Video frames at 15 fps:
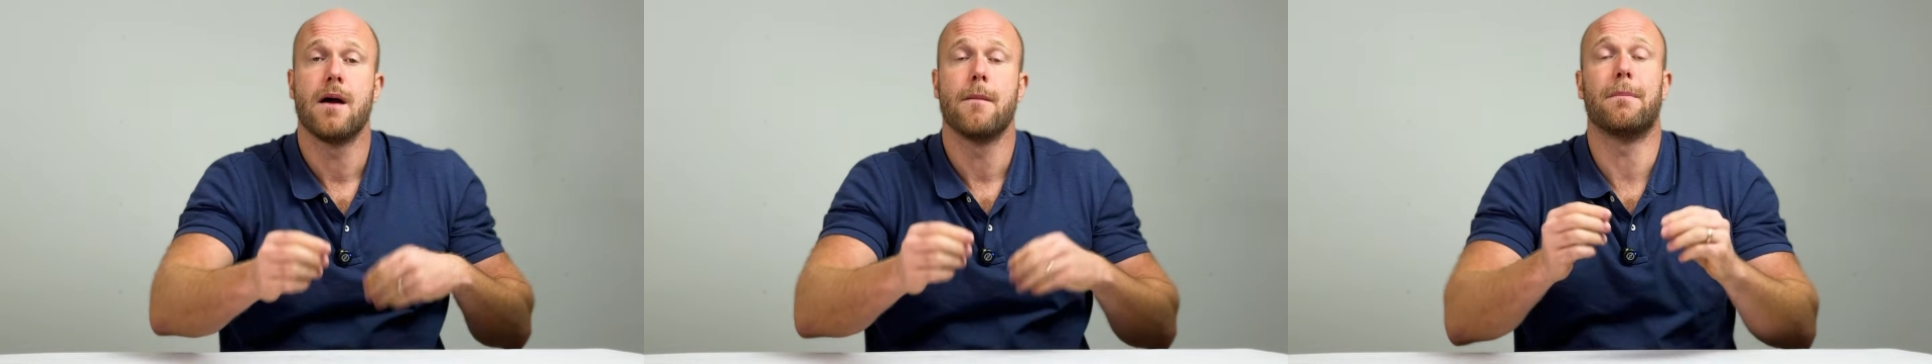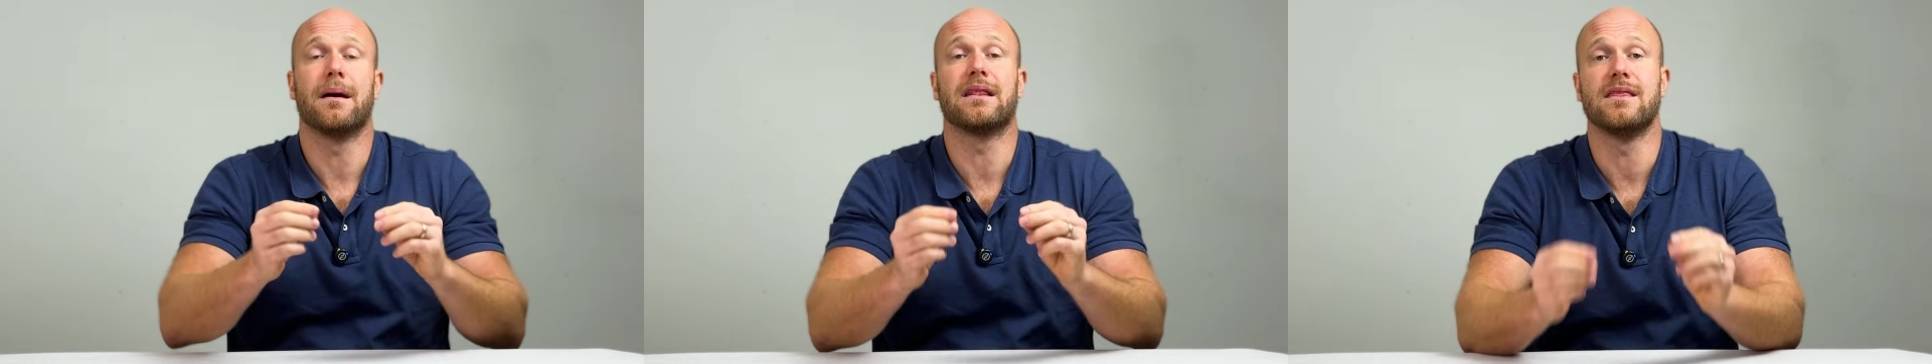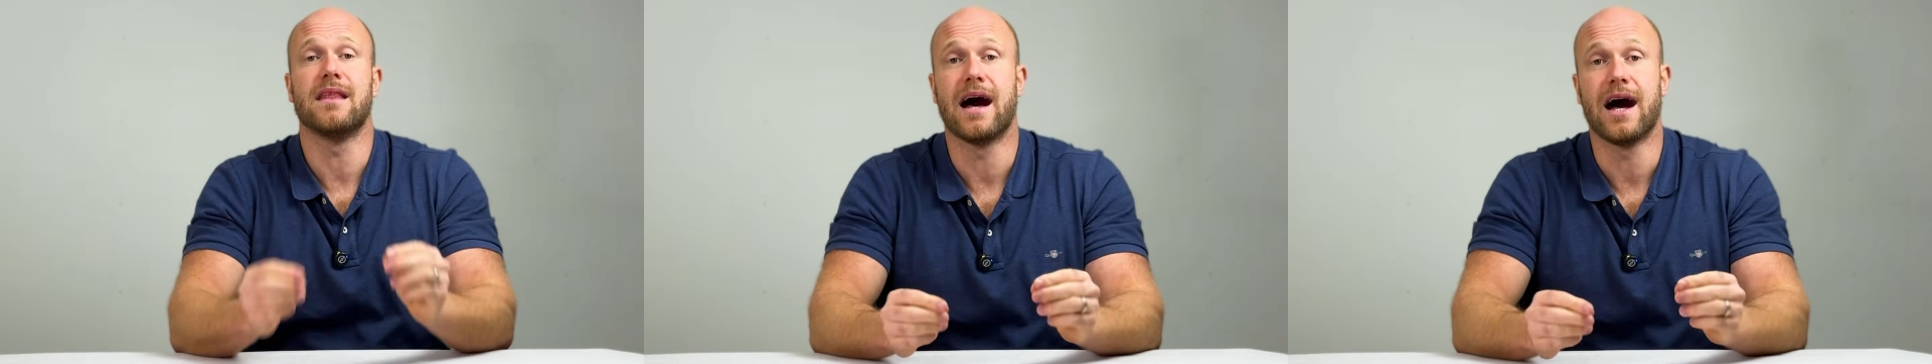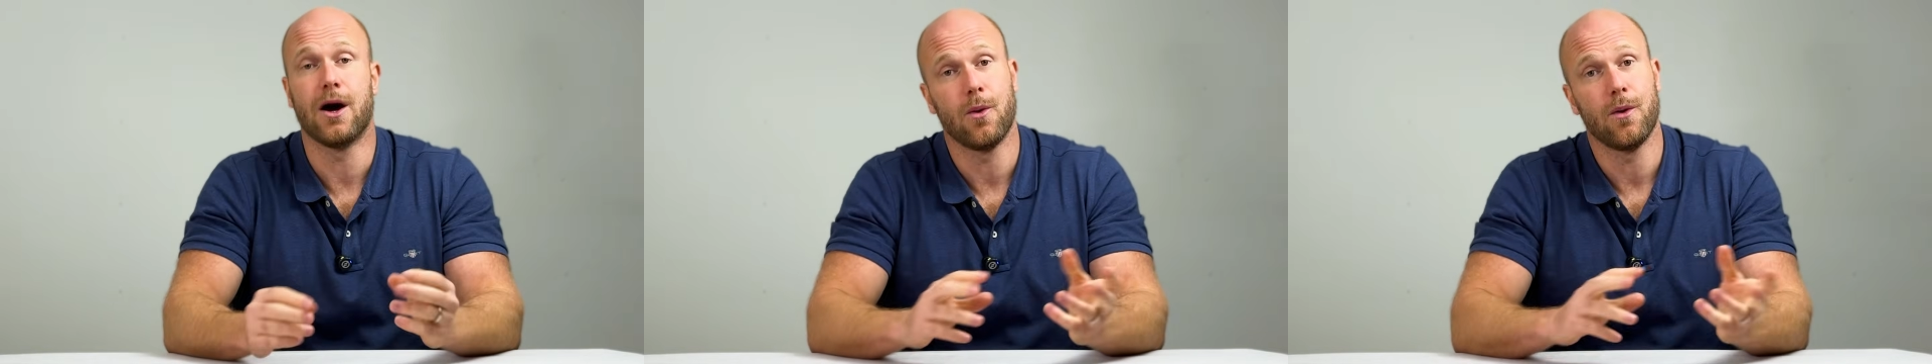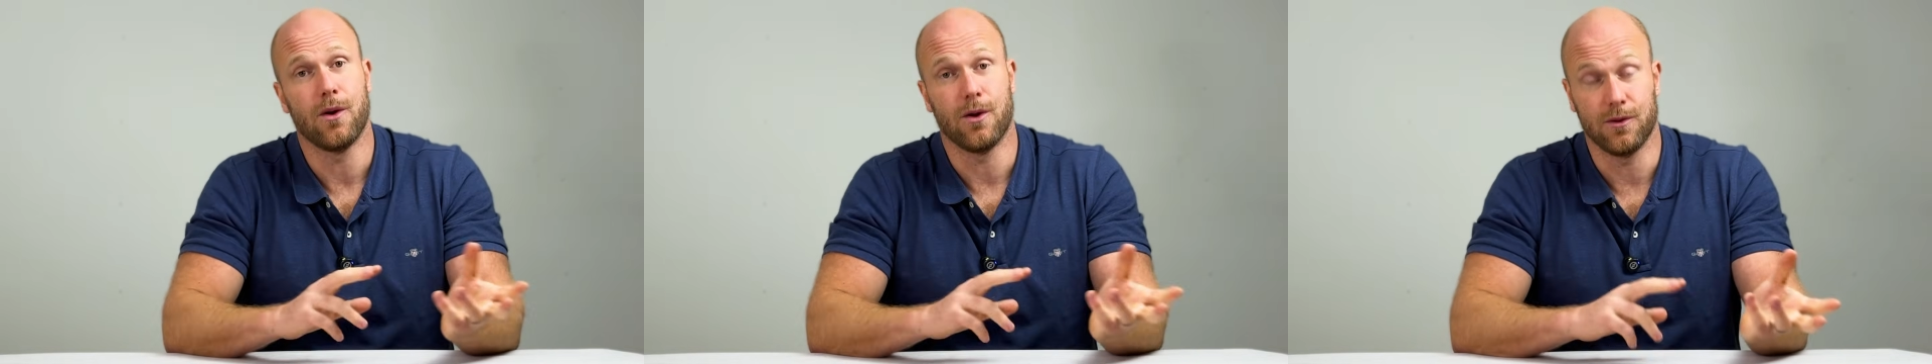but
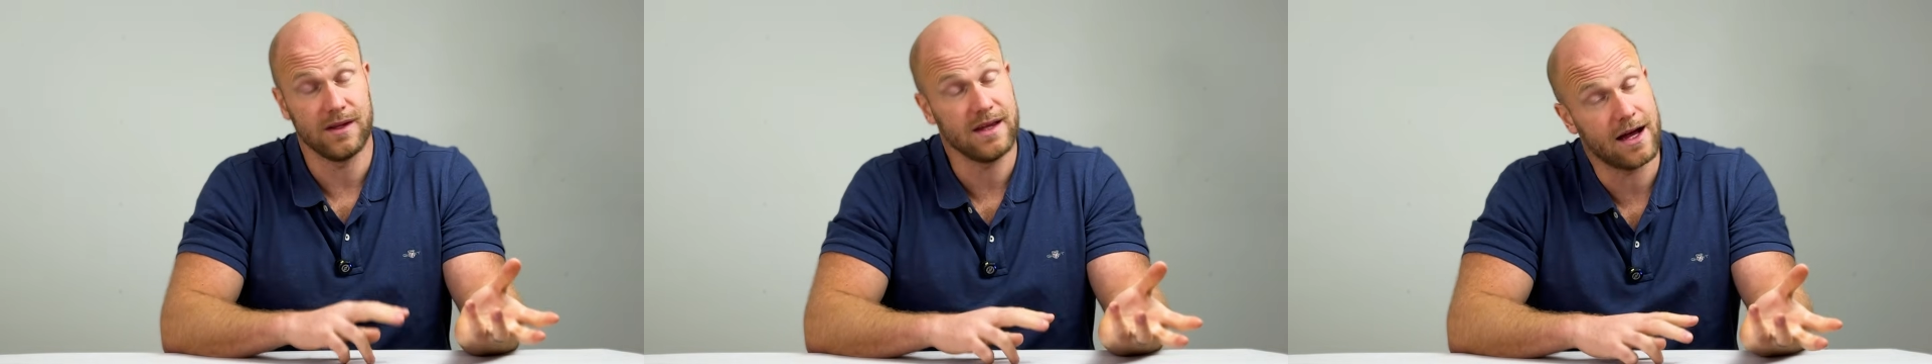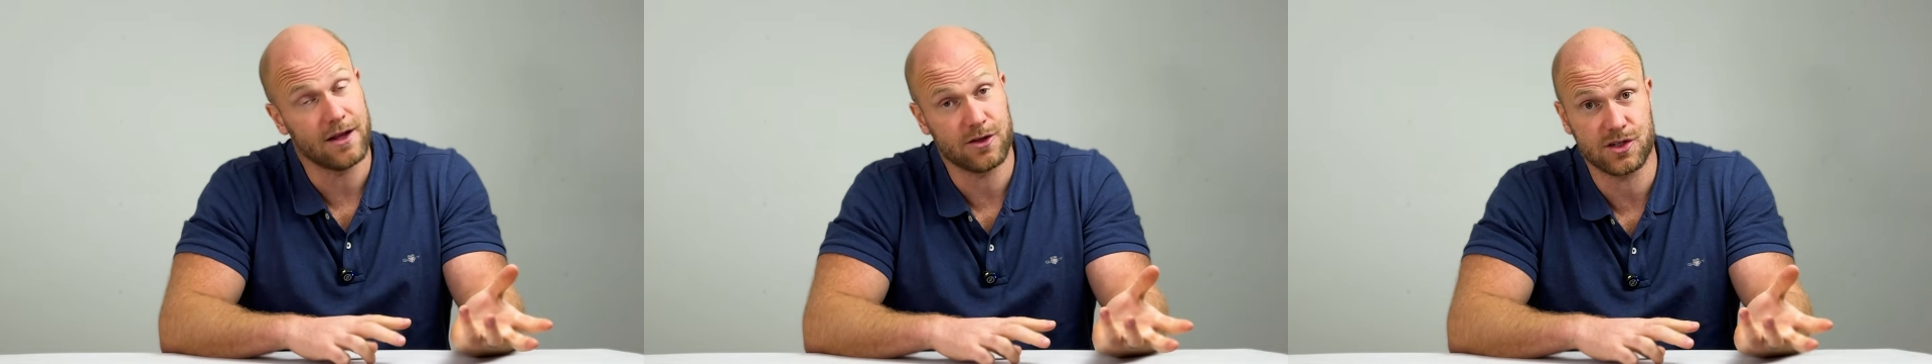now on the other